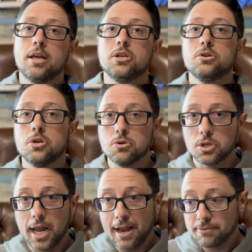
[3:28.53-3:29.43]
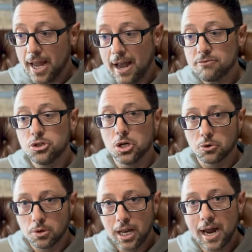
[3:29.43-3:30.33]
You usually have to have
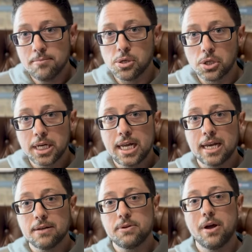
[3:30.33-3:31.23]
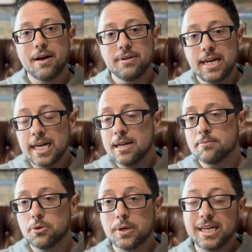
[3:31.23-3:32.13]
general liability. And if you have any
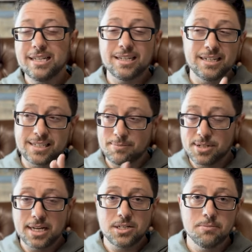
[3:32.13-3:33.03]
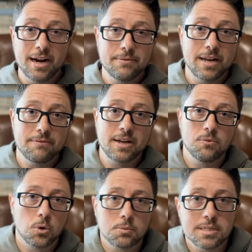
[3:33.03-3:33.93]
employees, and in some states, you might even have to have
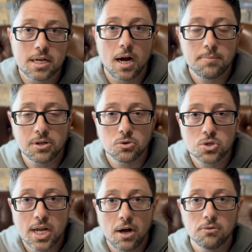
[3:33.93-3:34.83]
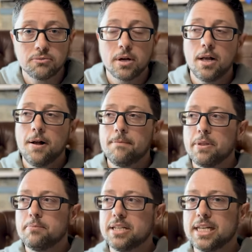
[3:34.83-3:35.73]
workman's comp on yourself.
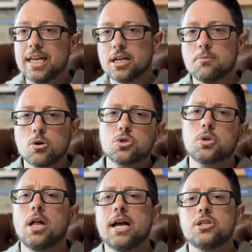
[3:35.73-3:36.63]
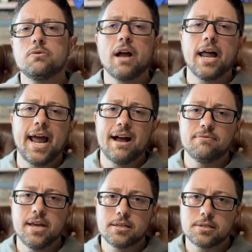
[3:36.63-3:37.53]
But to get commercial clients, you've got to have
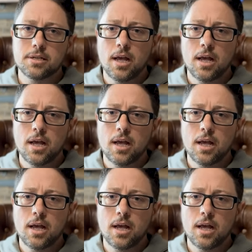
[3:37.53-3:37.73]
this.